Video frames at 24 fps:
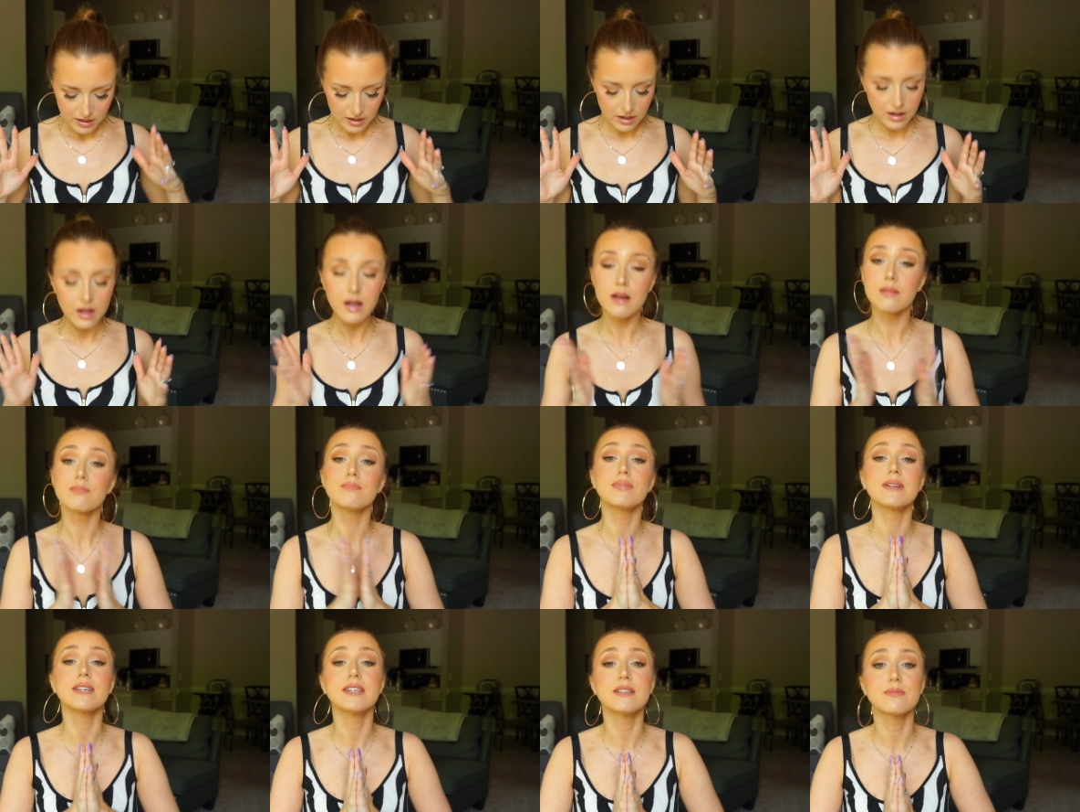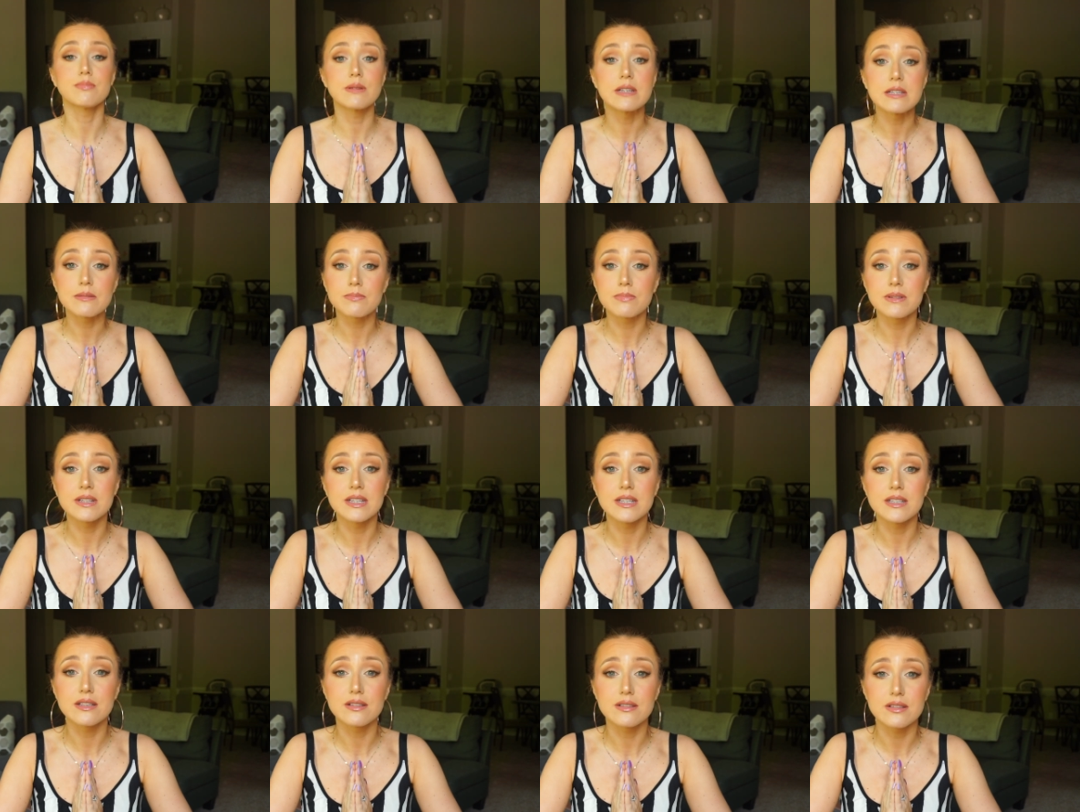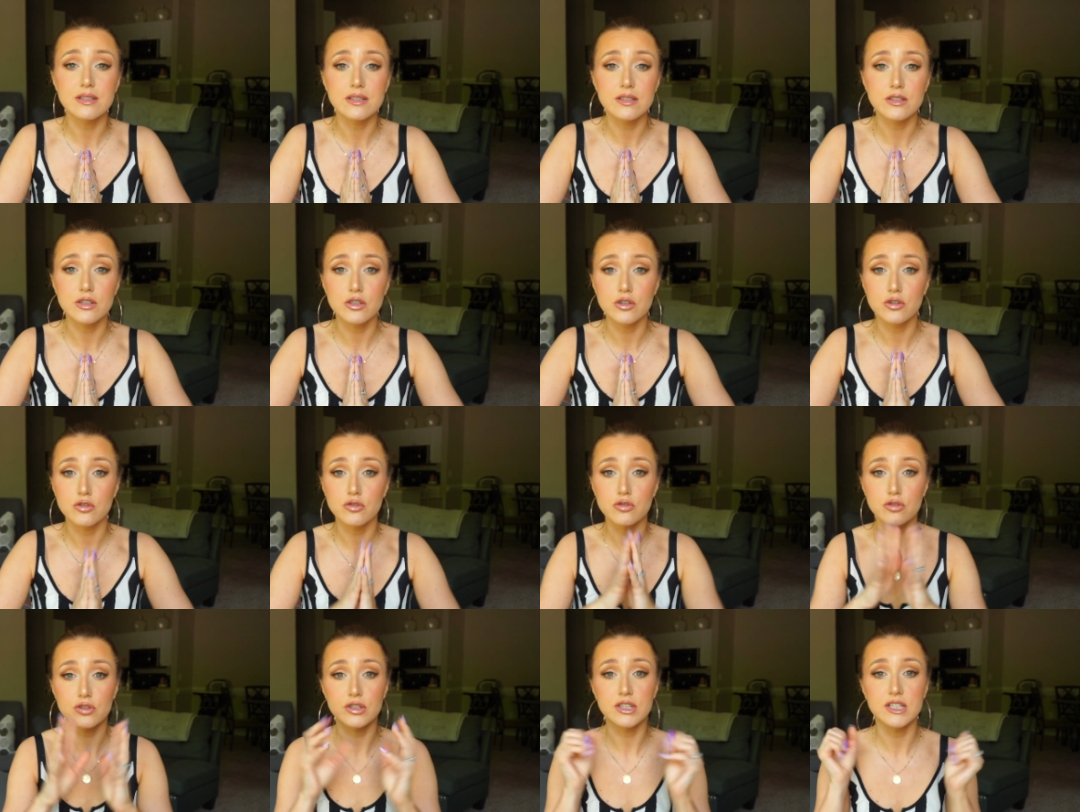uh, please please please
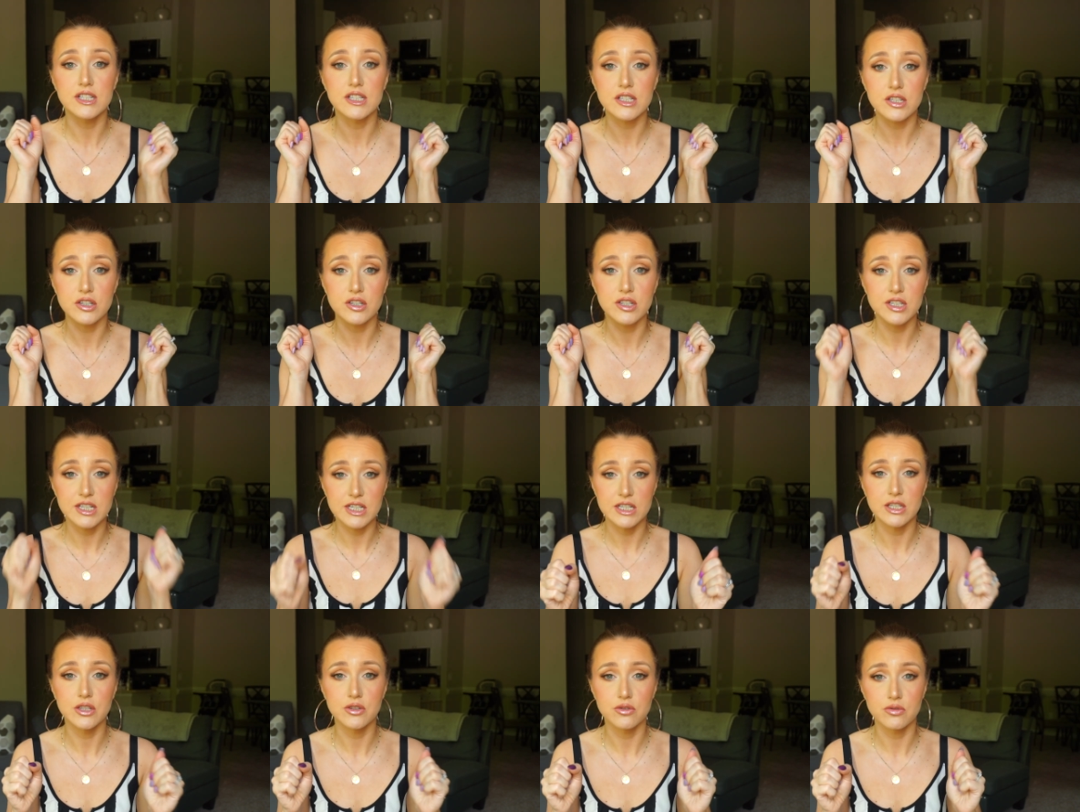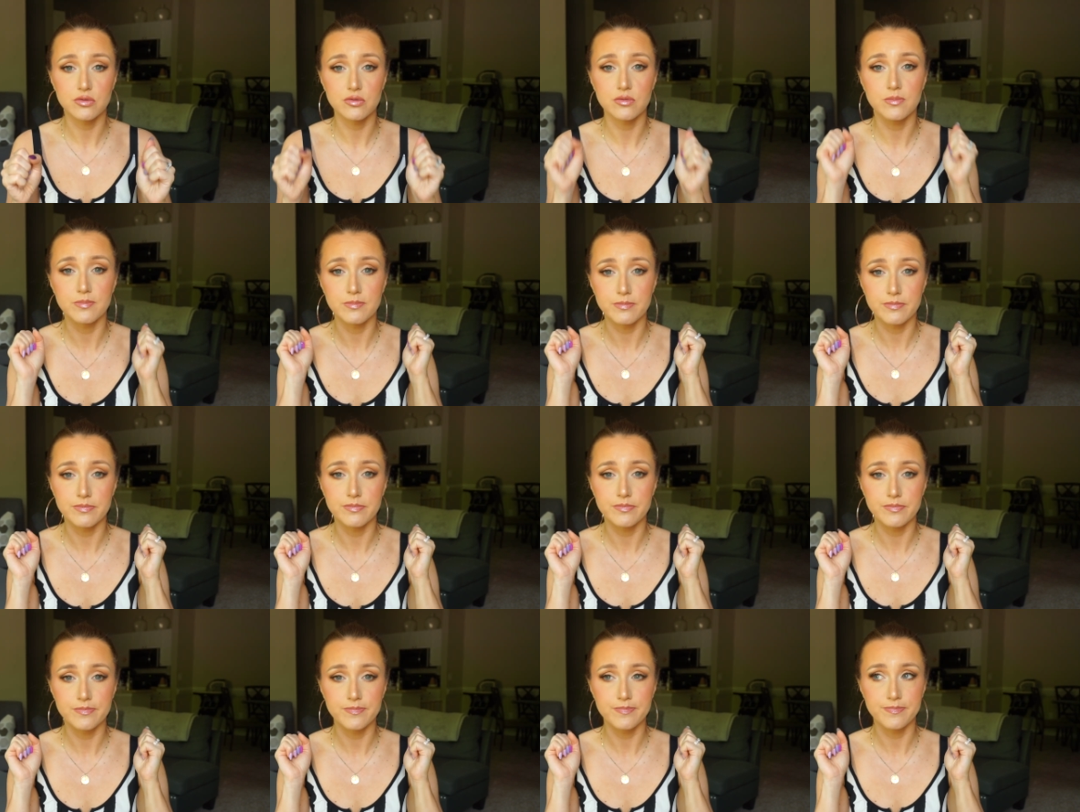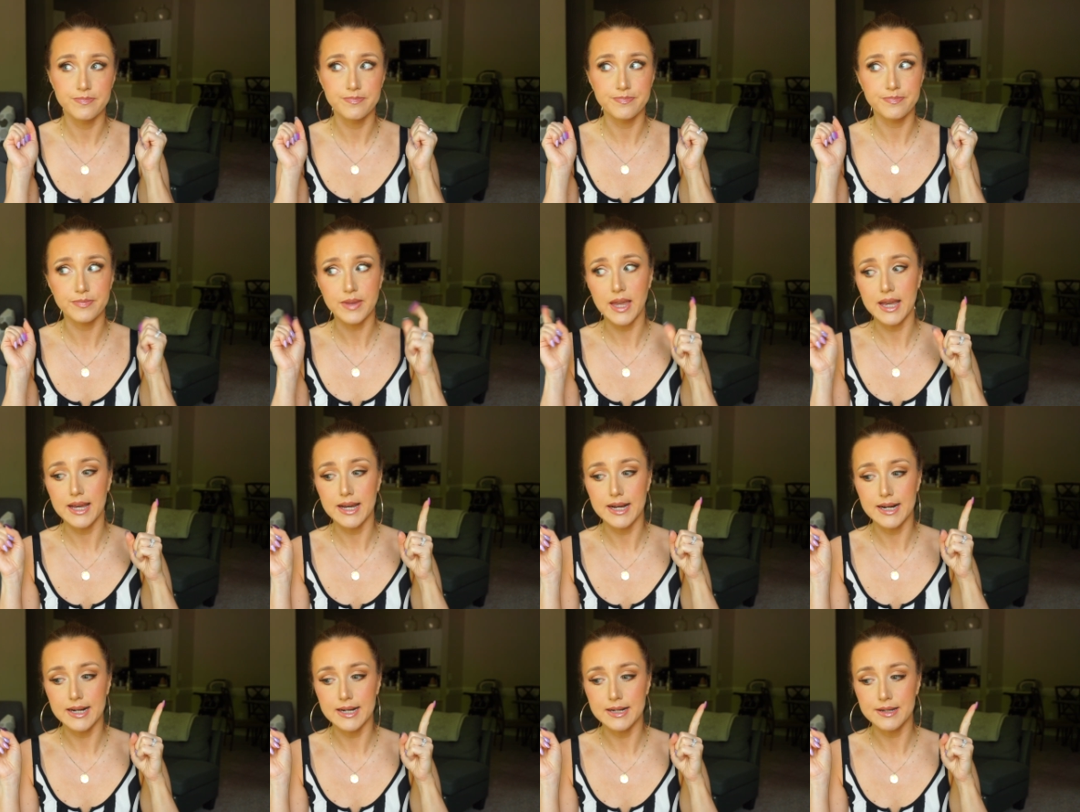don't discontinue
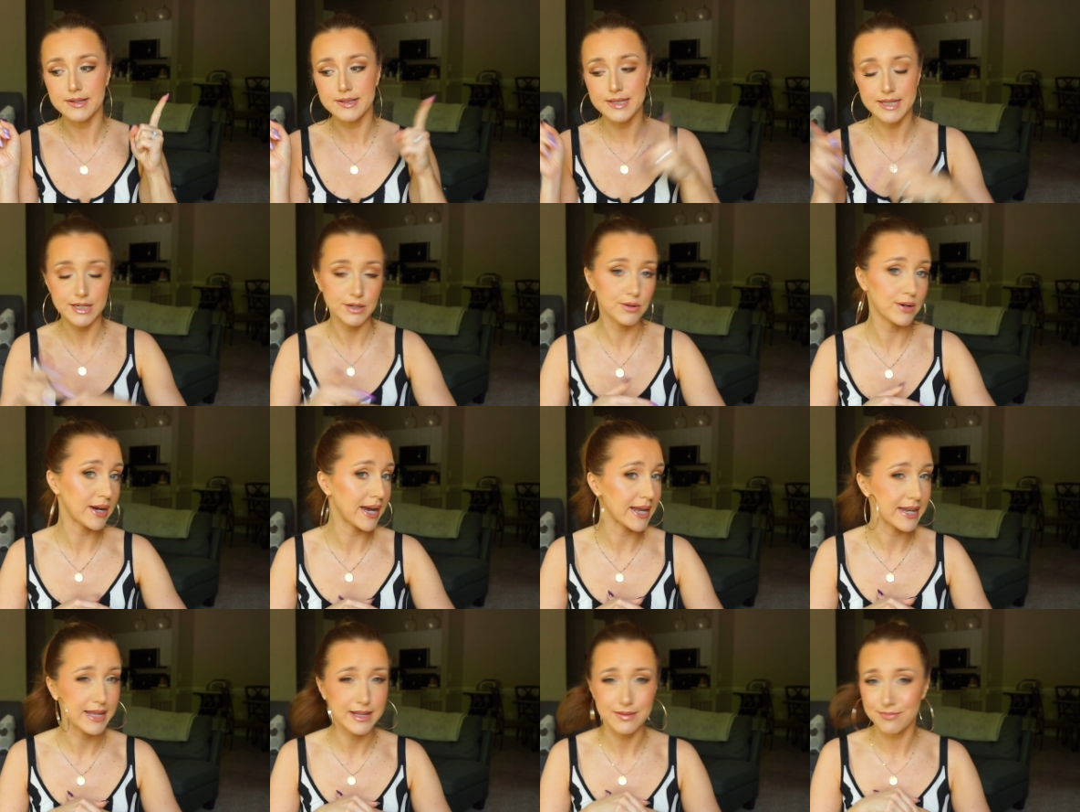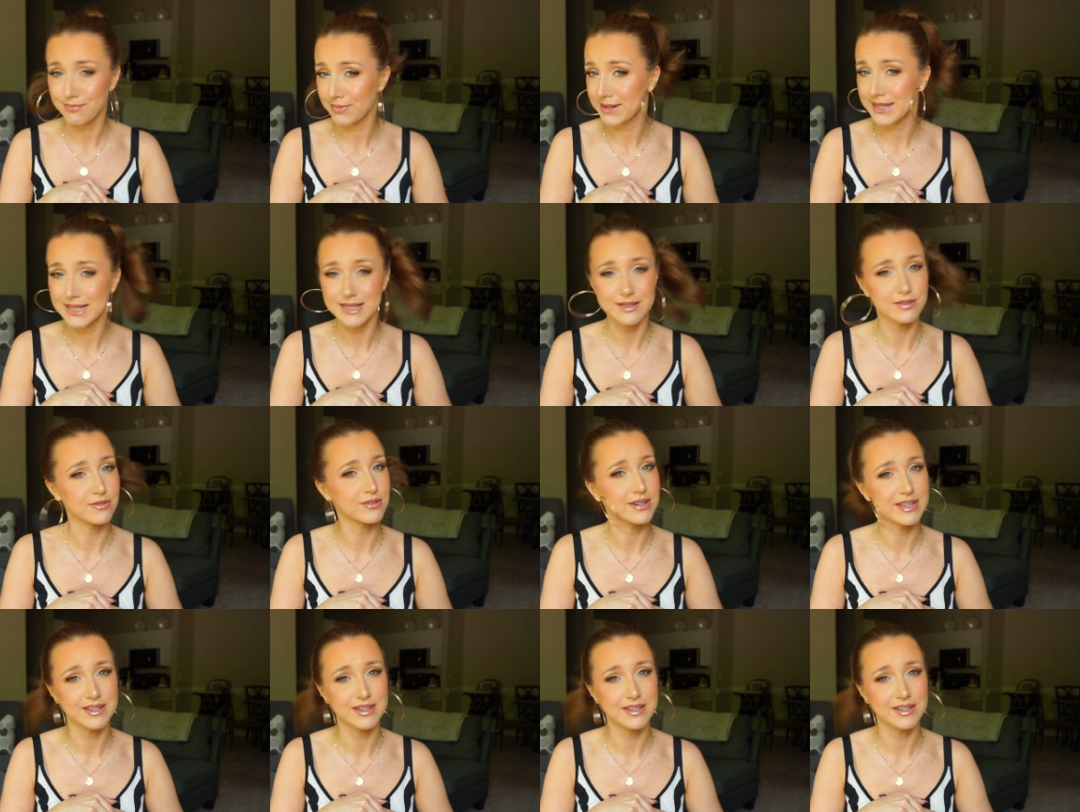uh, Dior Addict. Please don't